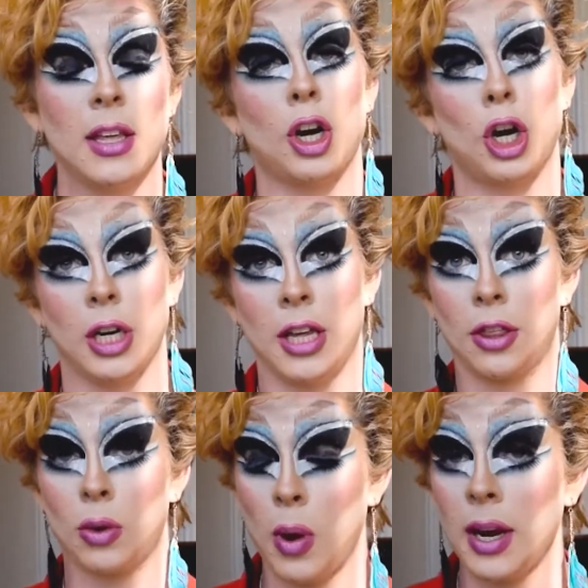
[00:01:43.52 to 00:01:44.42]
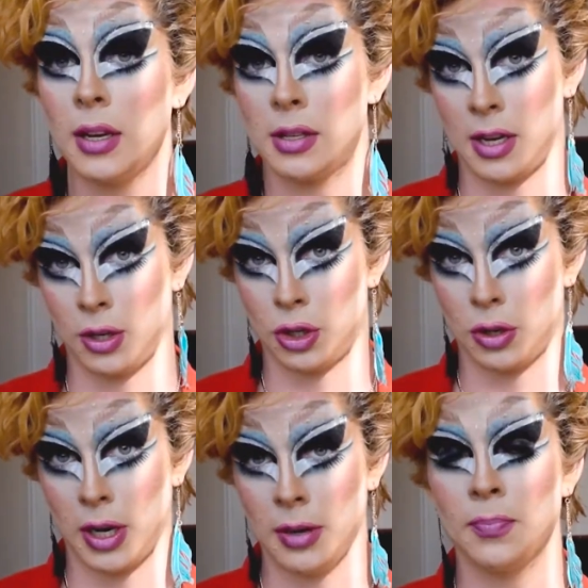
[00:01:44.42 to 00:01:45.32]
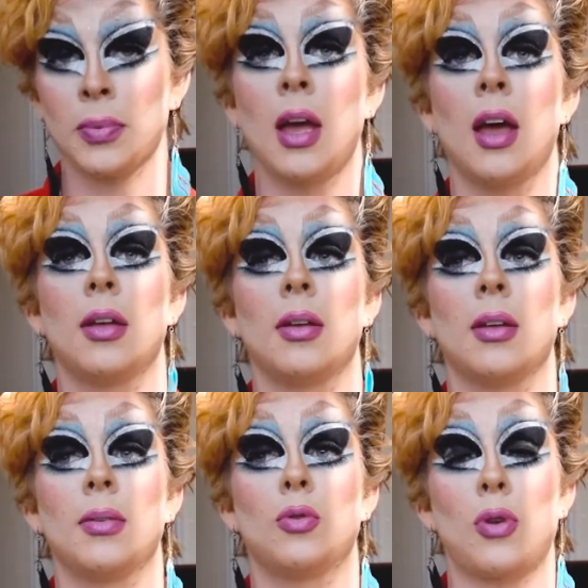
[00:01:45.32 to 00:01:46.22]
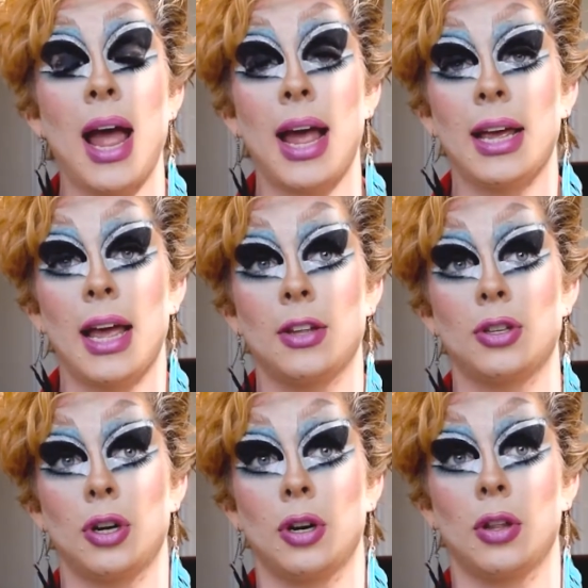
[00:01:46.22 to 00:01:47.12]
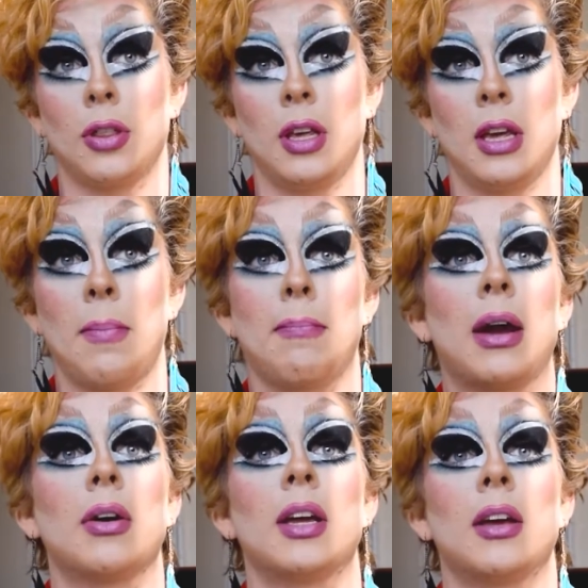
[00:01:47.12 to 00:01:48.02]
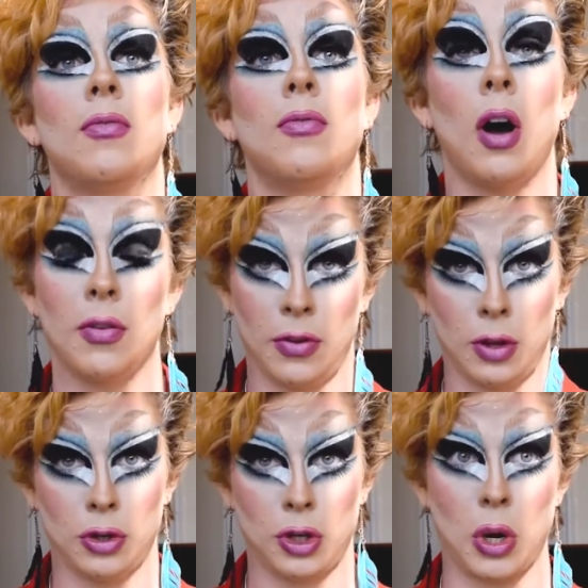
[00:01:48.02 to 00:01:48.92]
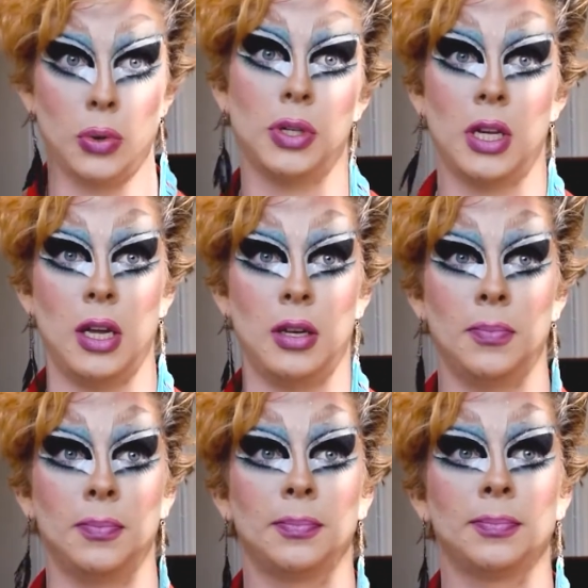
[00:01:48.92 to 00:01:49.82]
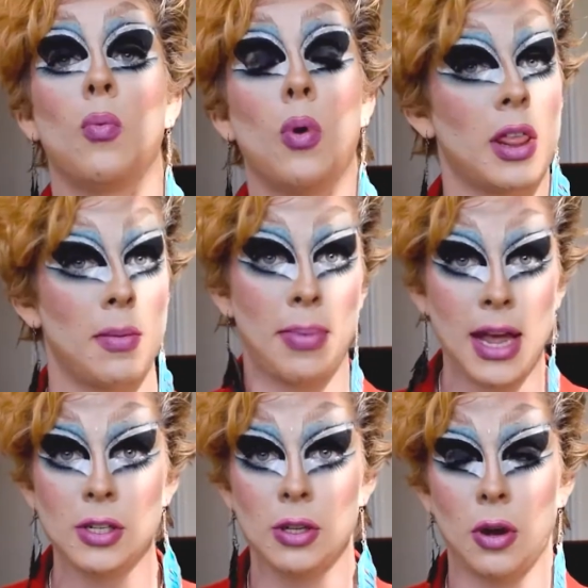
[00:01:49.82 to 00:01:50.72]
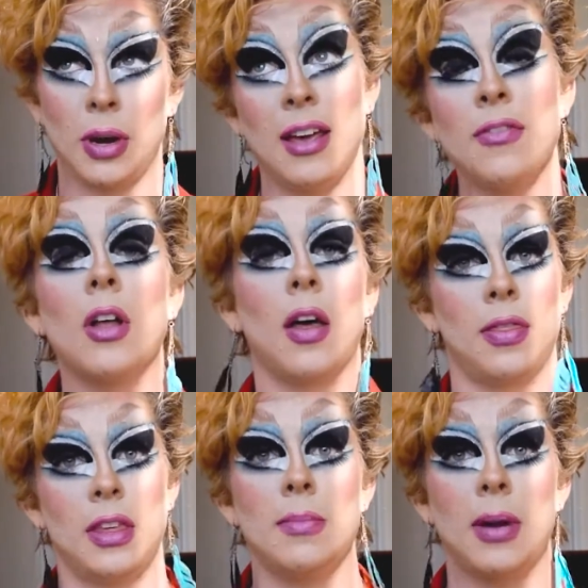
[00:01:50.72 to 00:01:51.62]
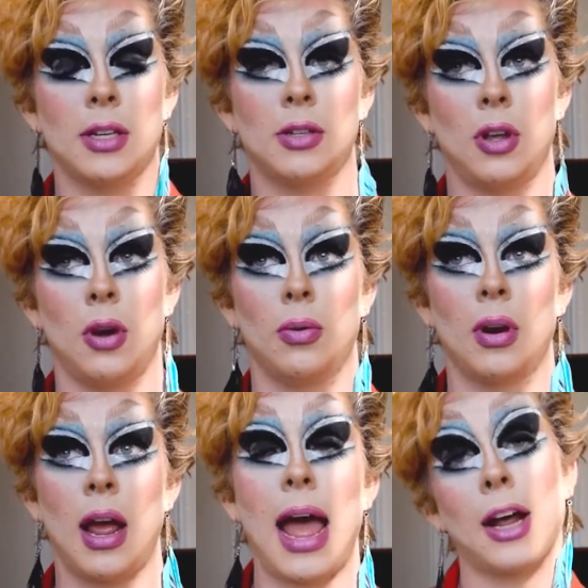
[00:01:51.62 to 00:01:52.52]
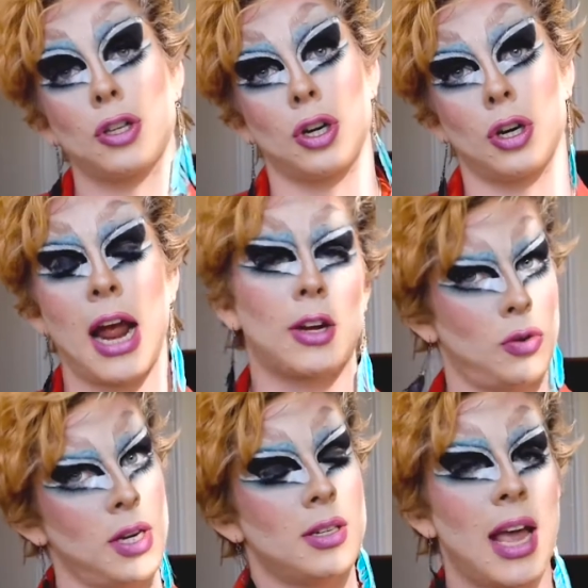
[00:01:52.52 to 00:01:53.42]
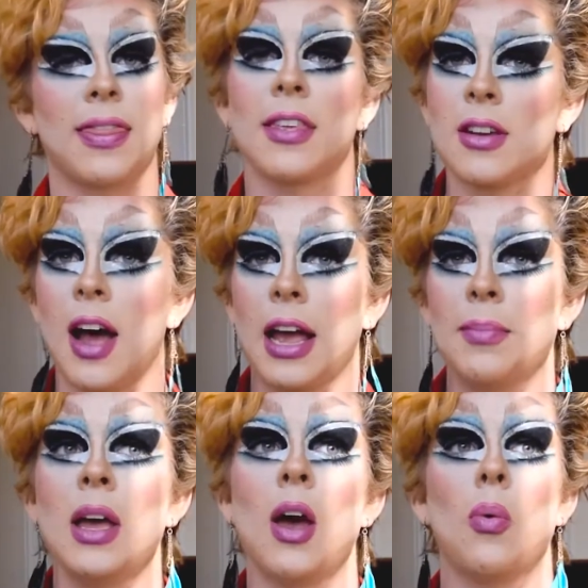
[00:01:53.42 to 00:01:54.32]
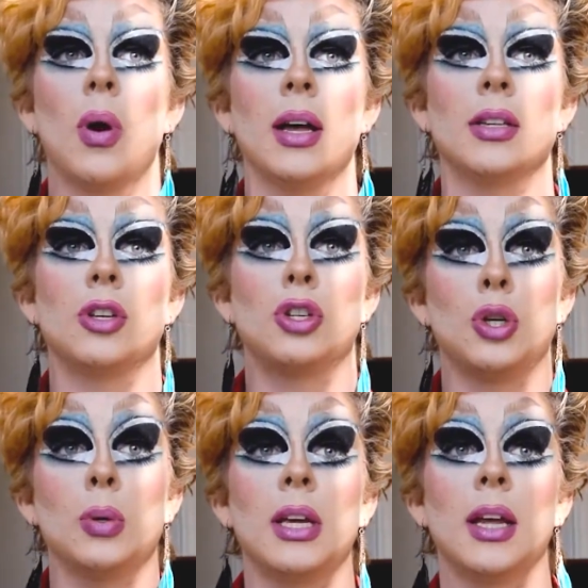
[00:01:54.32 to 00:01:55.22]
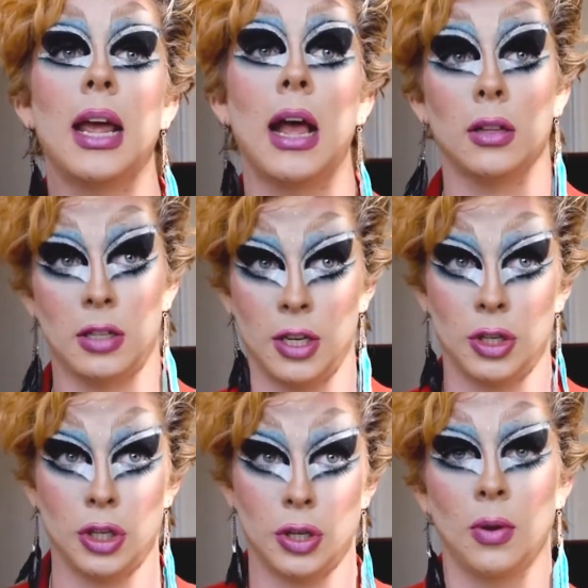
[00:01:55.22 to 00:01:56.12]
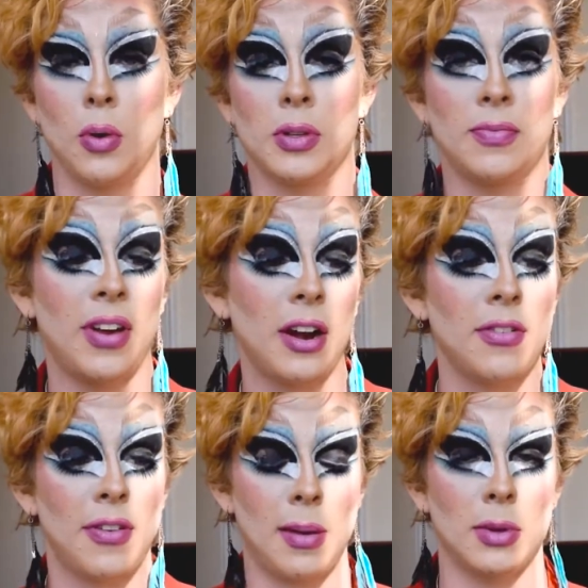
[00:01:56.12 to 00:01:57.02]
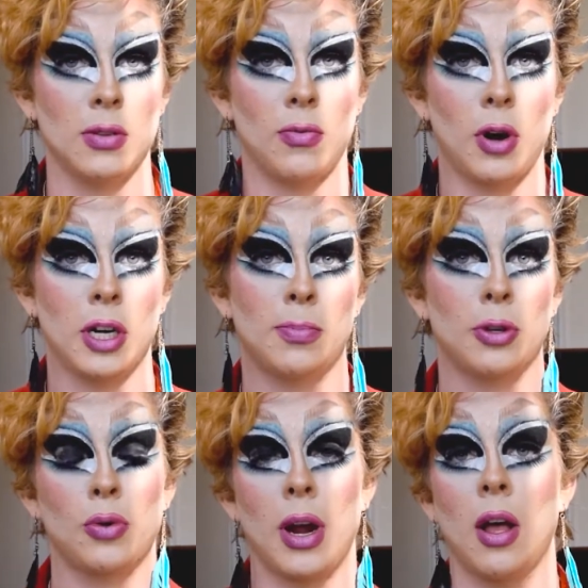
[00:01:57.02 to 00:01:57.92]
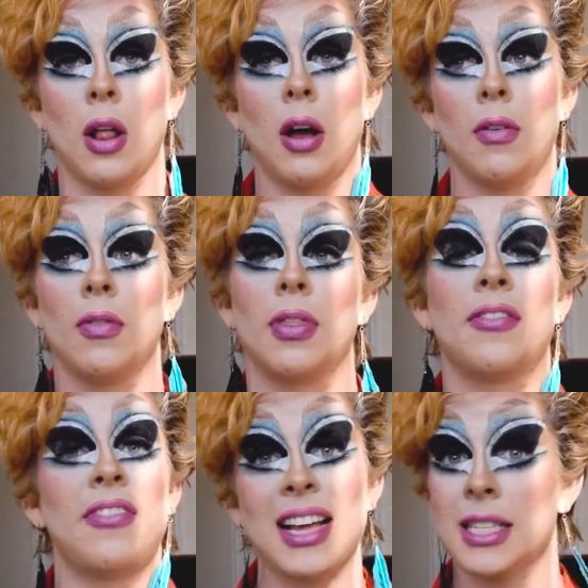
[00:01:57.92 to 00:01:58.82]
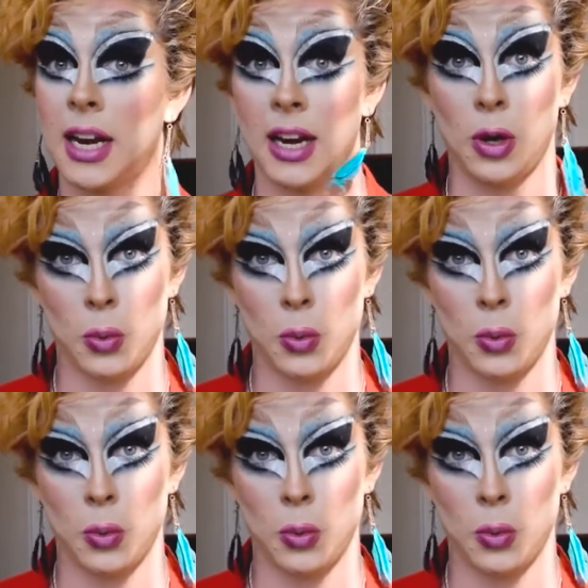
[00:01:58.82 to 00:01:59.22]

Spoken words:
and early 20th century, drag entered the American vaudeville show scene. One of the best known, if not the best known actress at the time was Julian Eltage, who was very famous for his portrayal of the fascinating